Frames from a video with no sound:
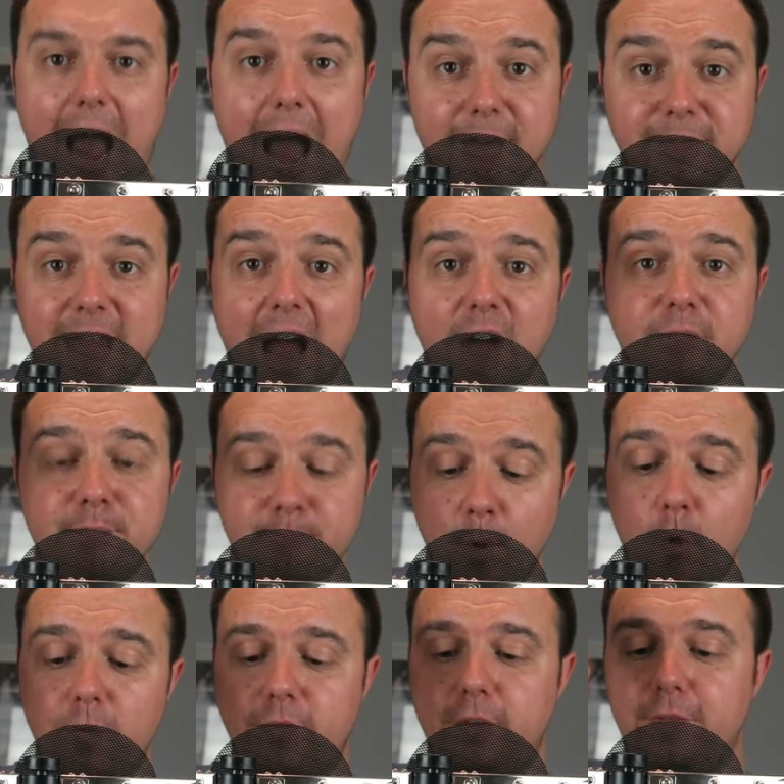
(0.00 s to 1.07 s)
I've now
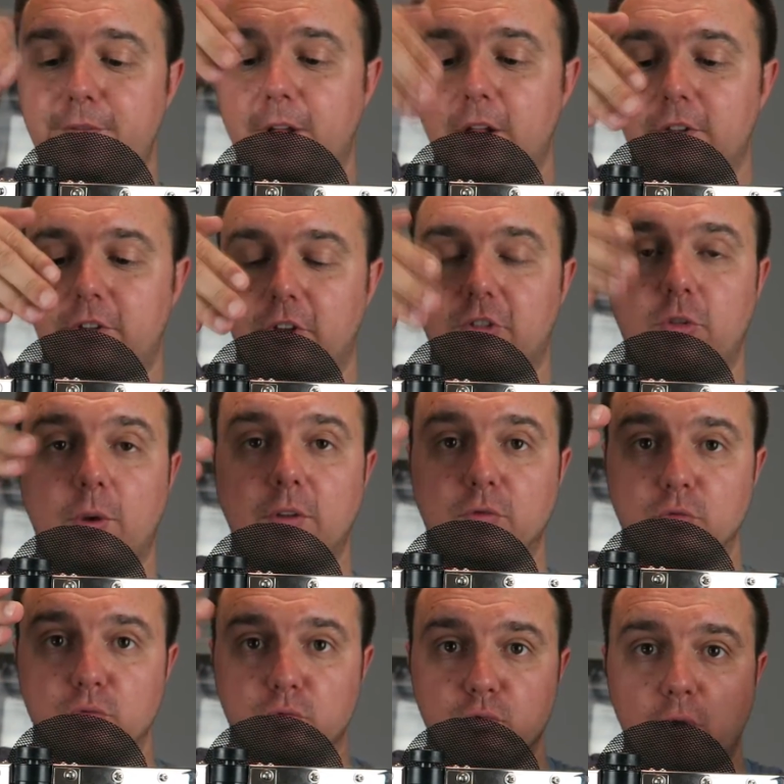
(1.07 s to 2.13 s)
moved the filter so
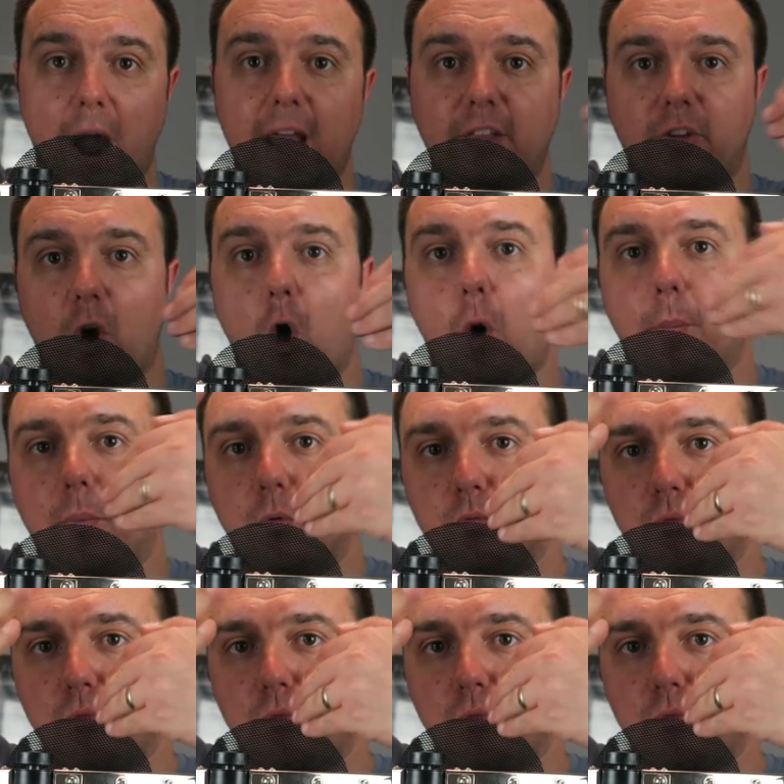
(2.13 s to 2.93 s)
it's right up,